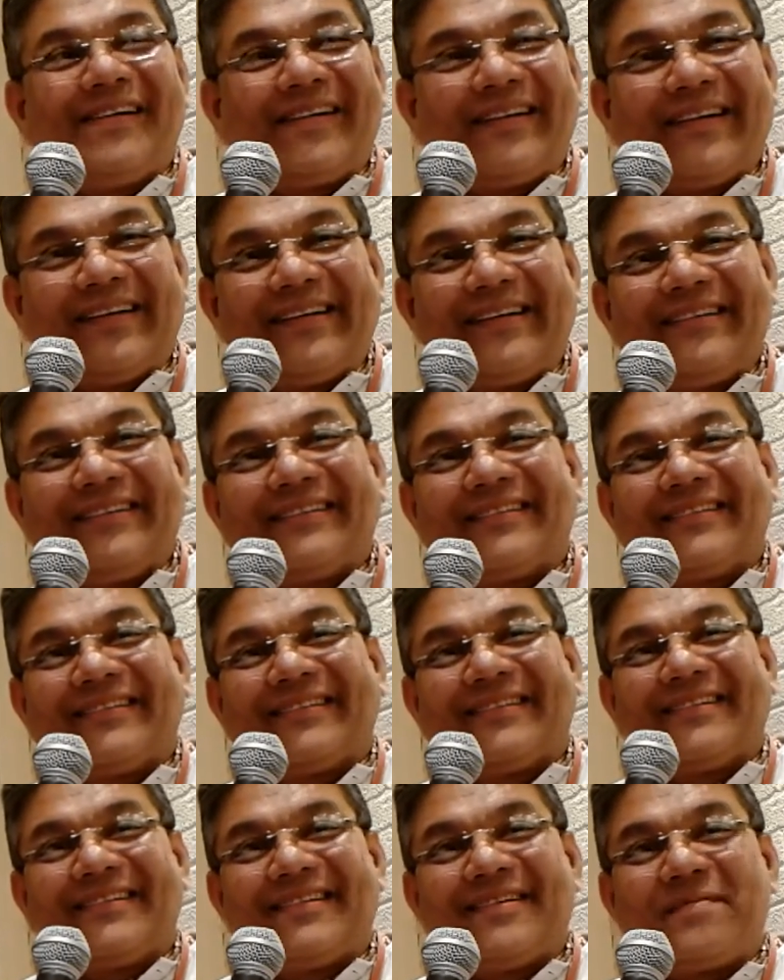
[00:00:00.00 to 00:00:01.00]

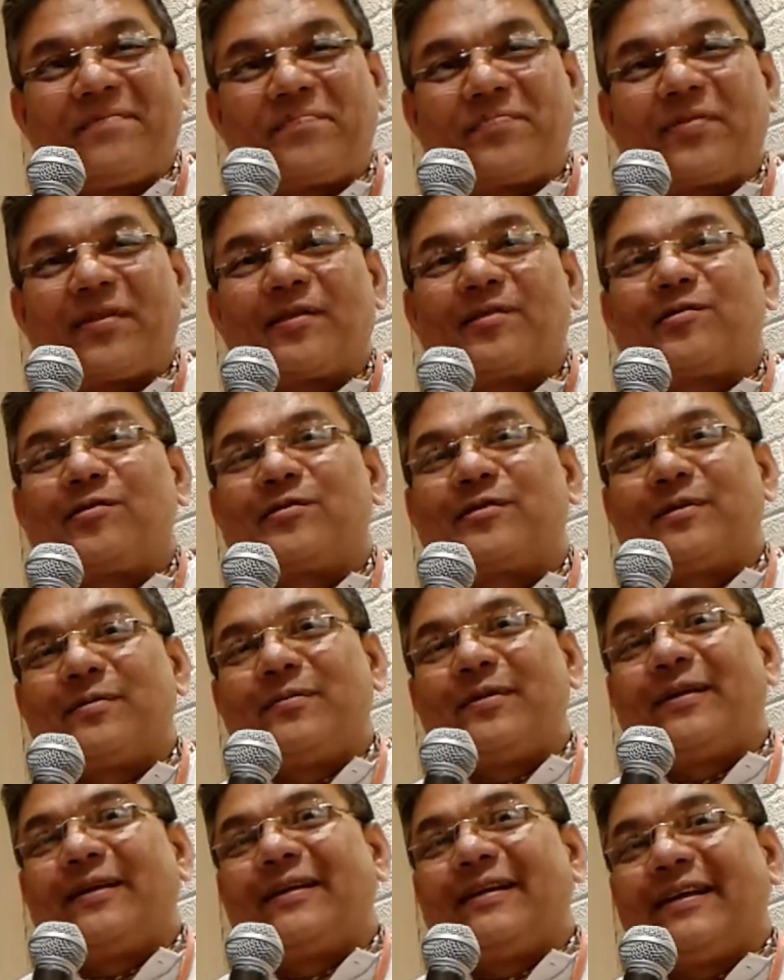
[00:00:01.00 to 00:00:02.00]
So
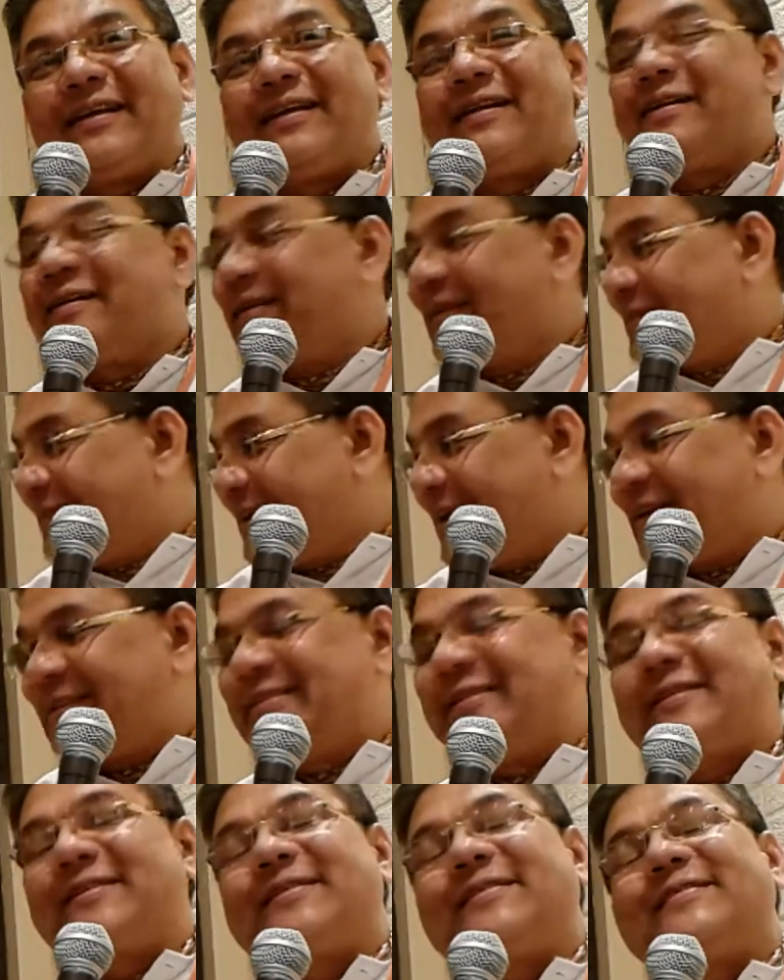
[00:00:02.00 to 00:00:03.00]
similarly, the
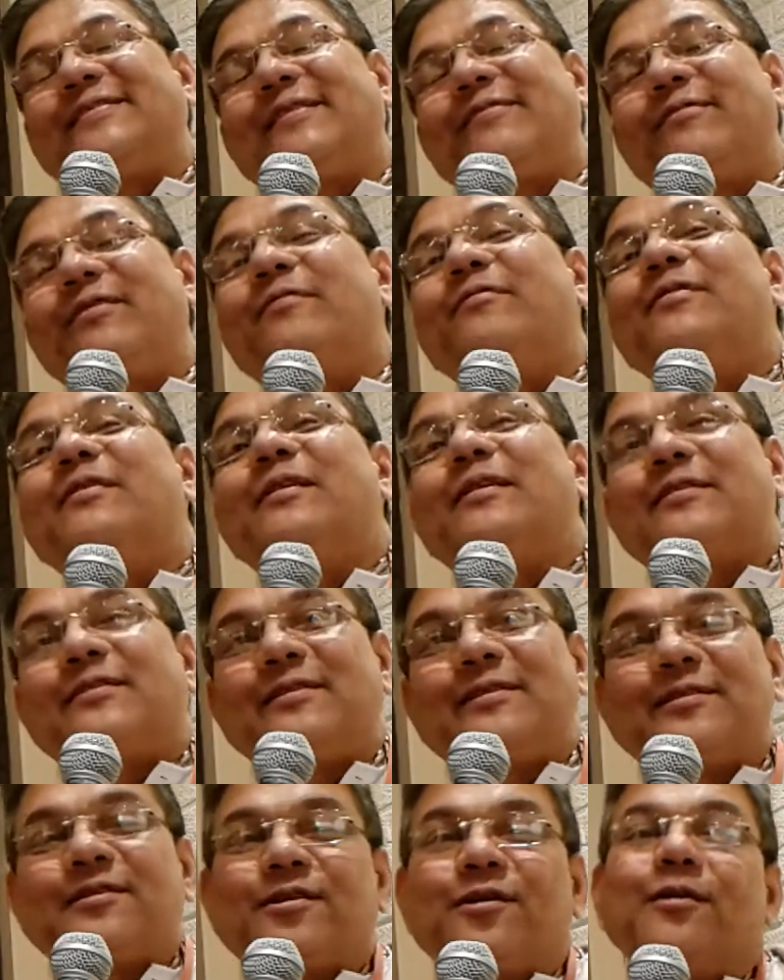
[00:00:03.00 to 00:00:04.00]
acharyas have given us
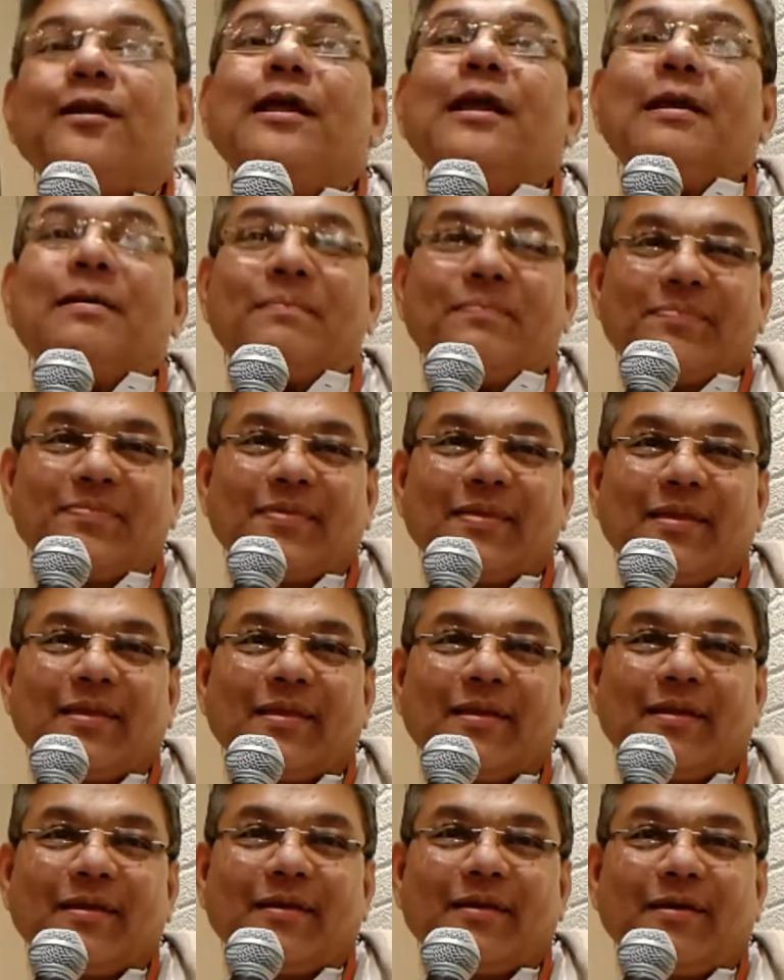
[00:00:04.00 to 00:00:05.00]
this cream
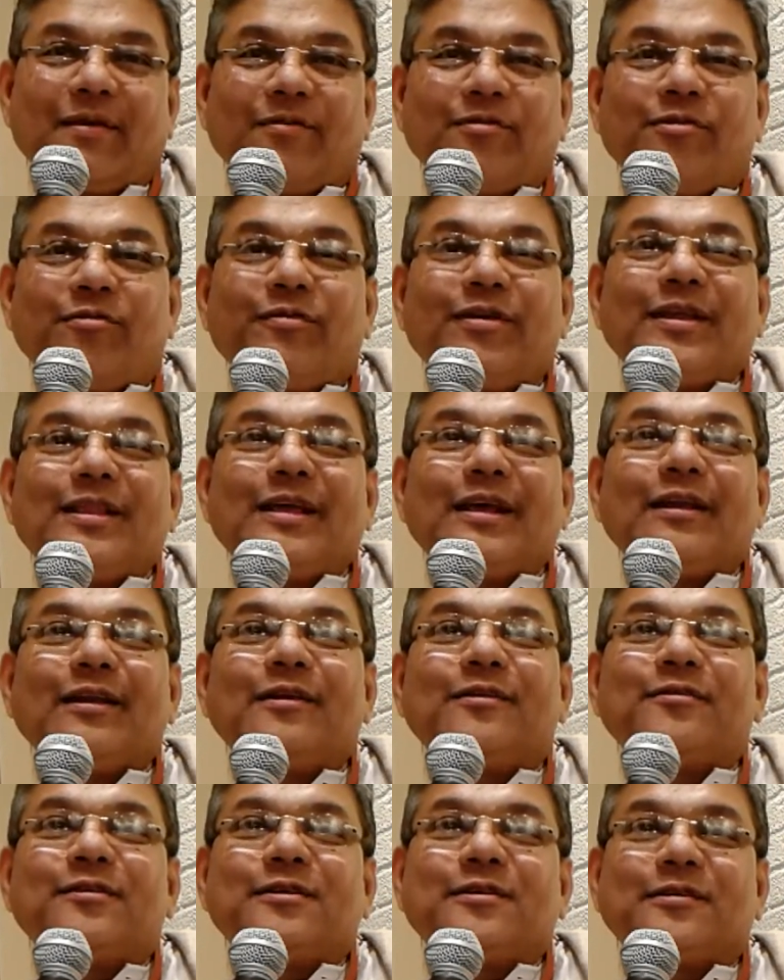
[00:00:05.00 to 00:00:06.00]
of the Vedic
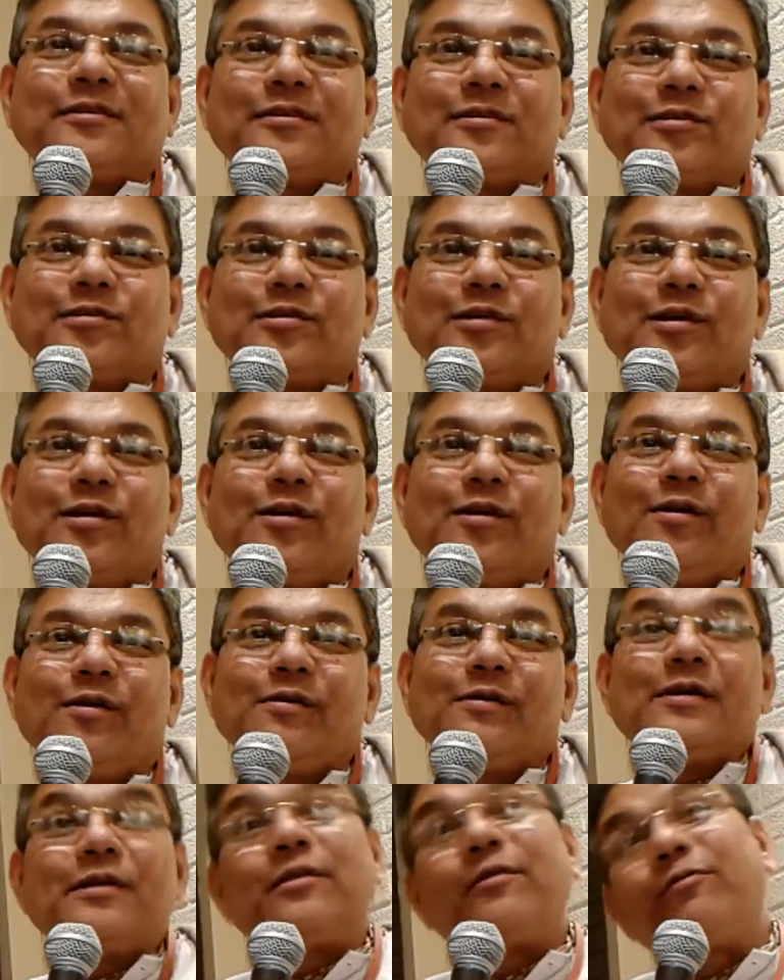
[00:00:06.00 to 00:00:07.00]
literatures
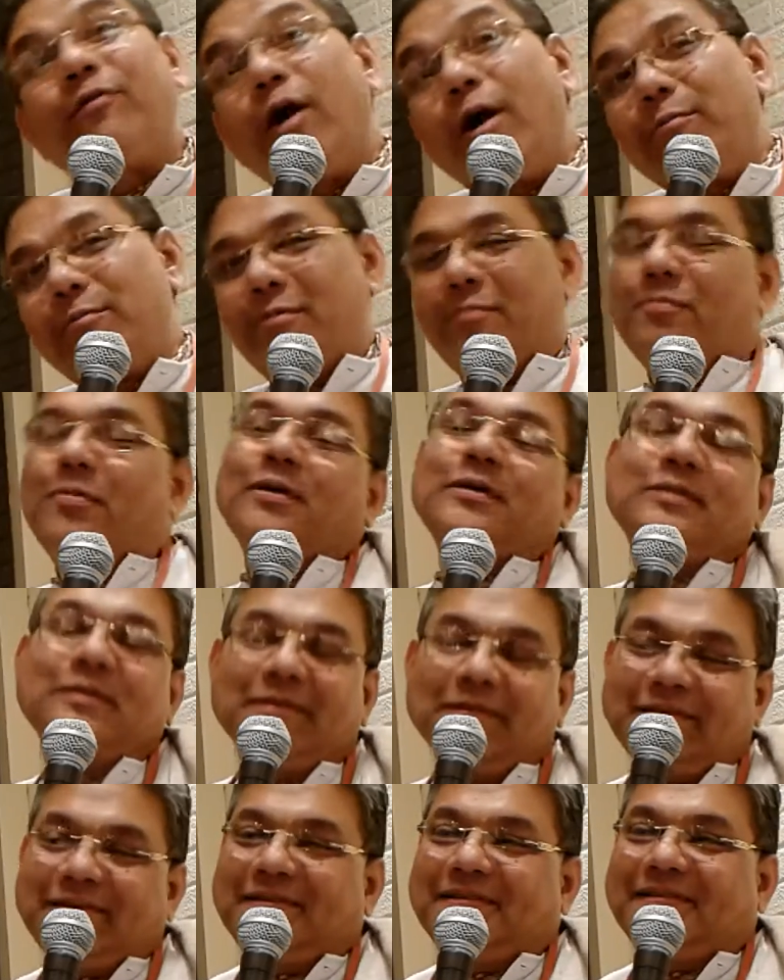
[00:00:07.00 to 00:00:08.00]
in the form of
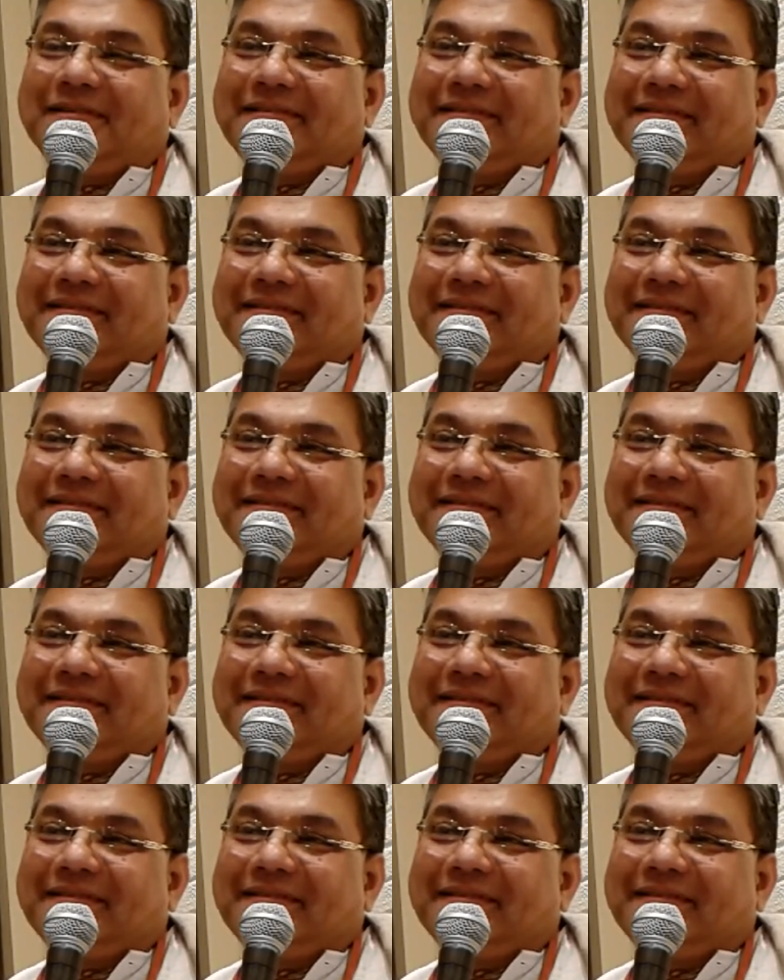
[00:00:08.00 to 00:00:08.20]
bhajans.